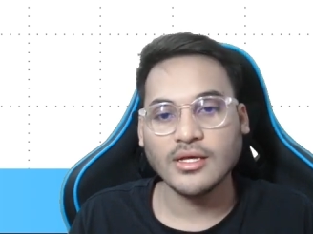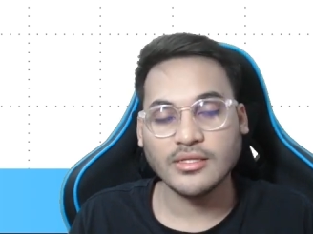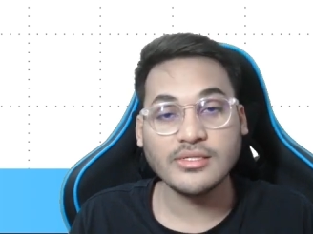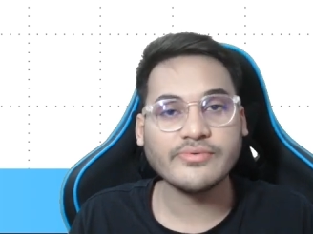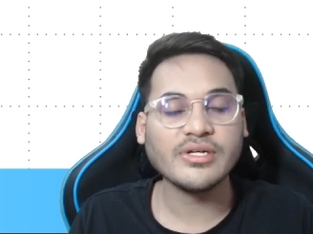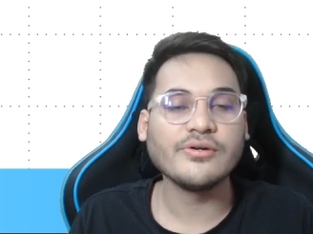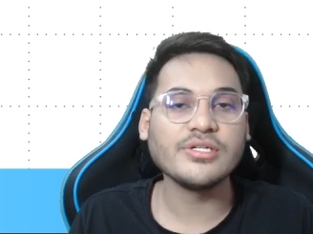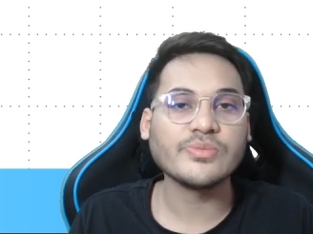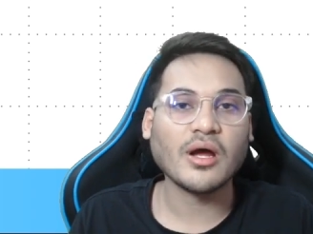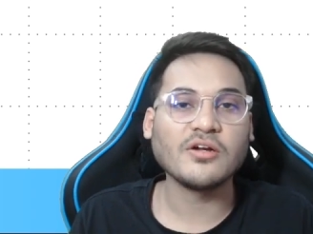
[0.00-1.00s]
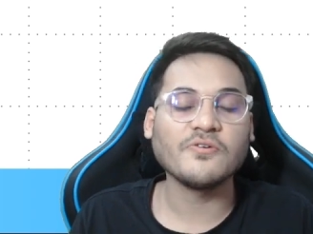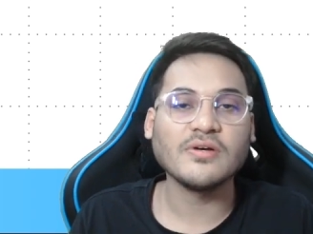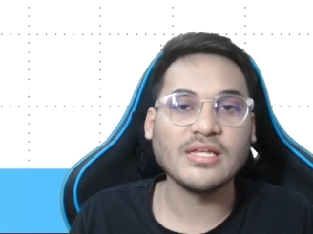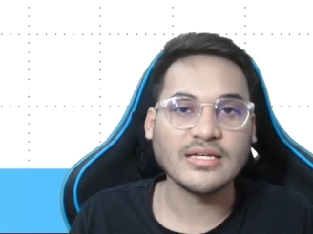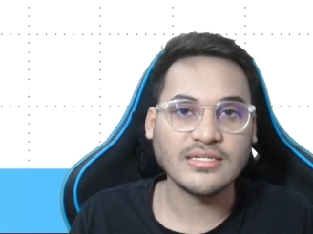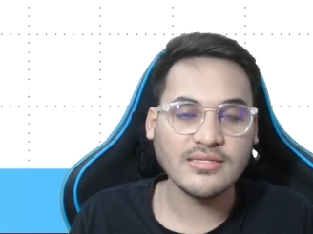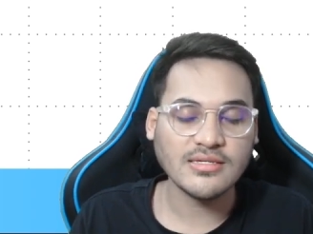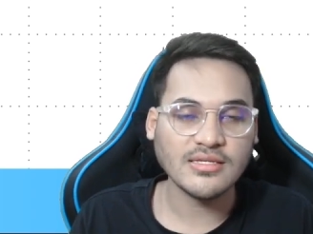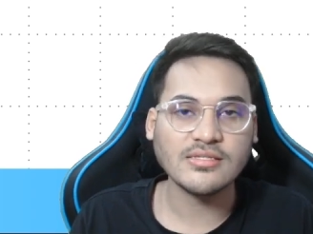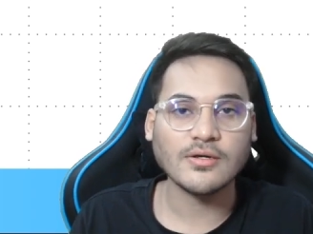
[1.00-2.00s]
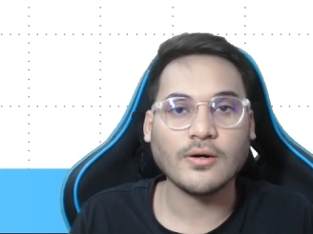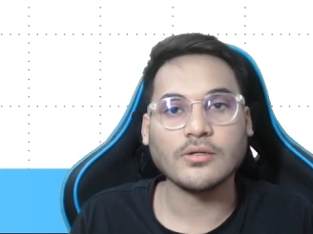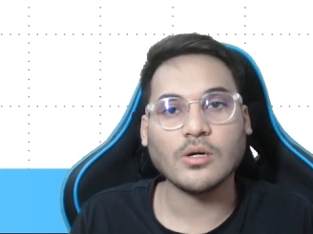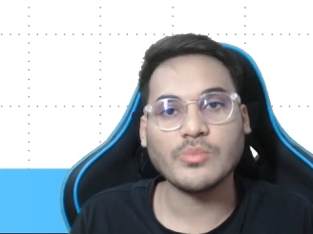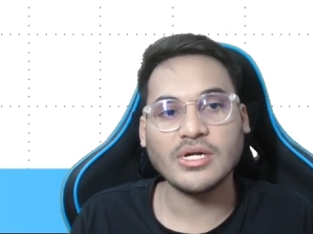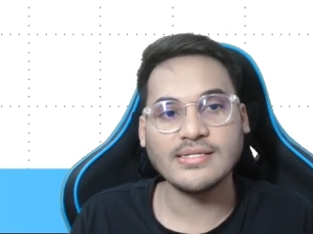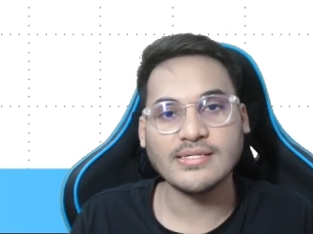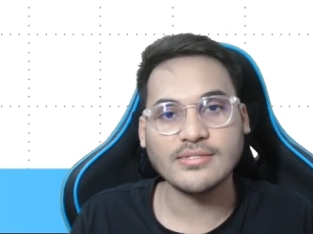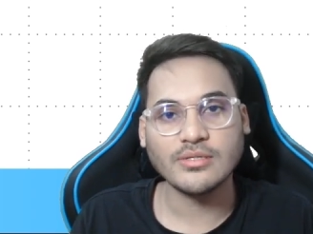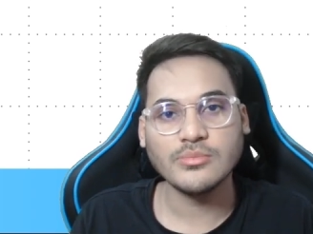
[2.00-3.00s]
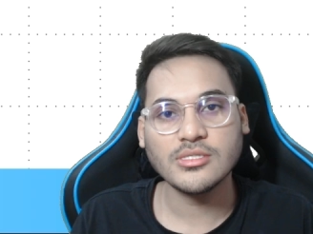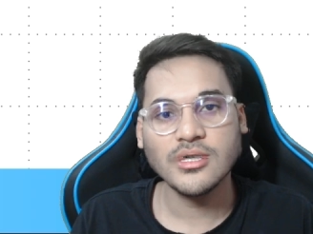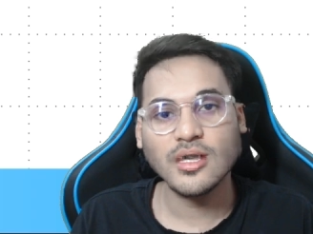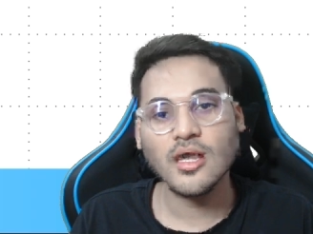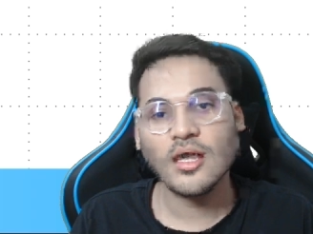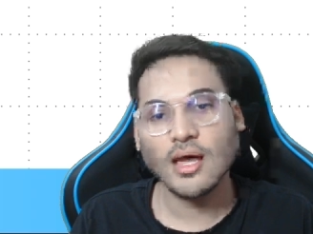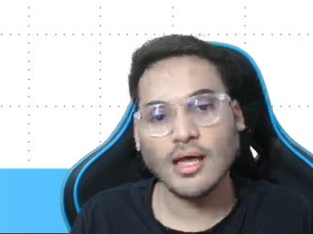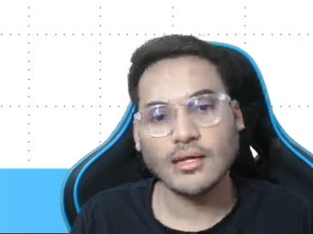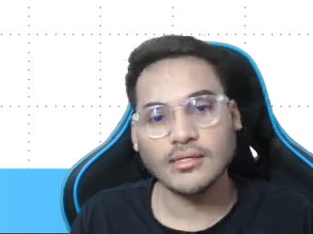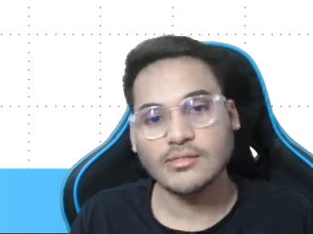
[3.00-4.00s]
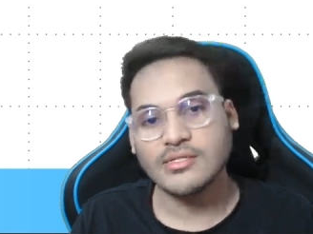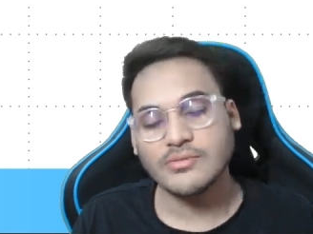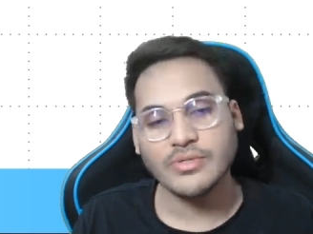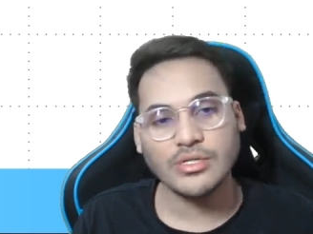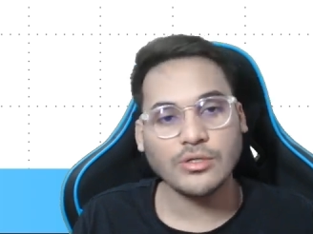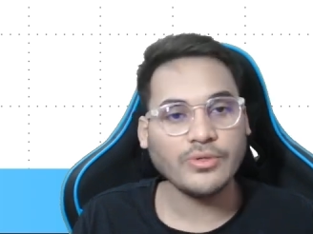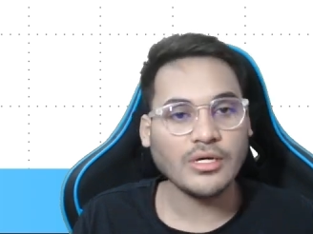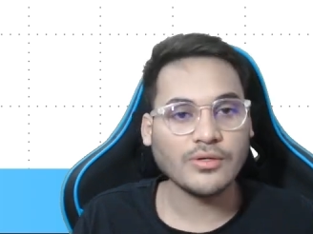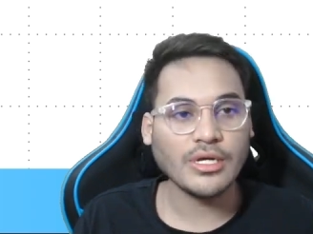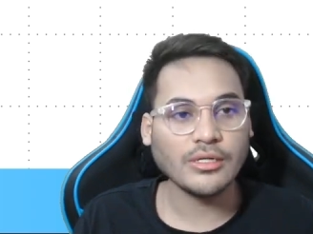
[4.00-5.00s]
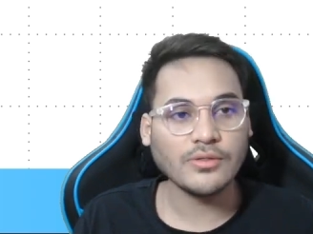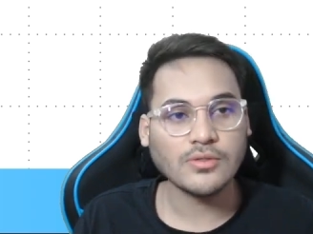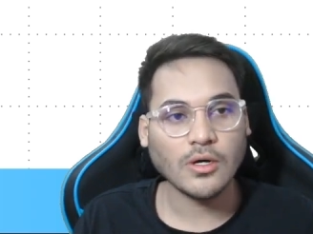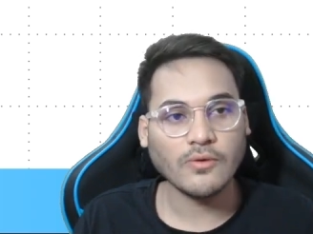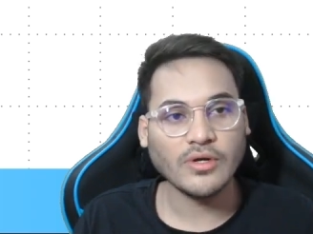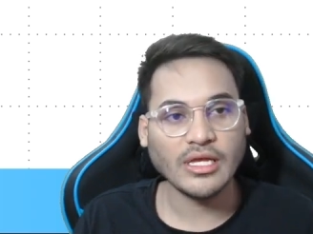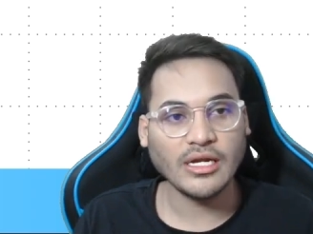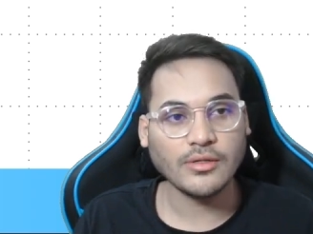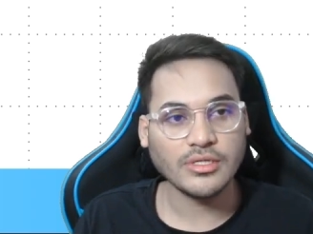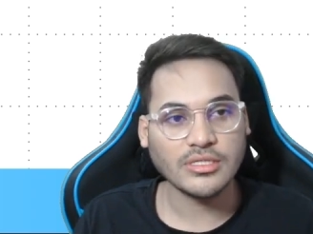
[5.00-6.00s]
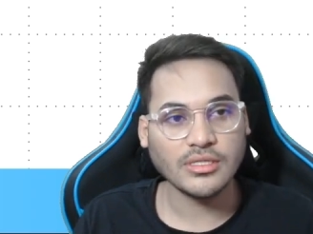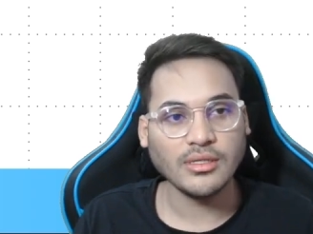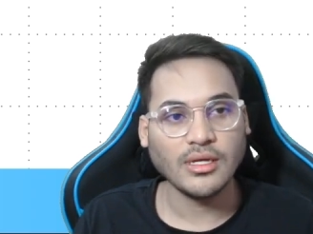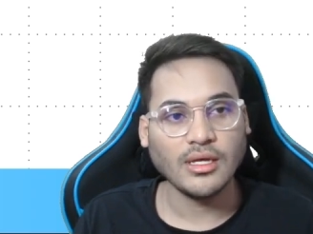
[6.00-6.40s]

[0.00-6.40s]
This video is part of a lecture series on operating systems, and in this video we are going to solve a gate question.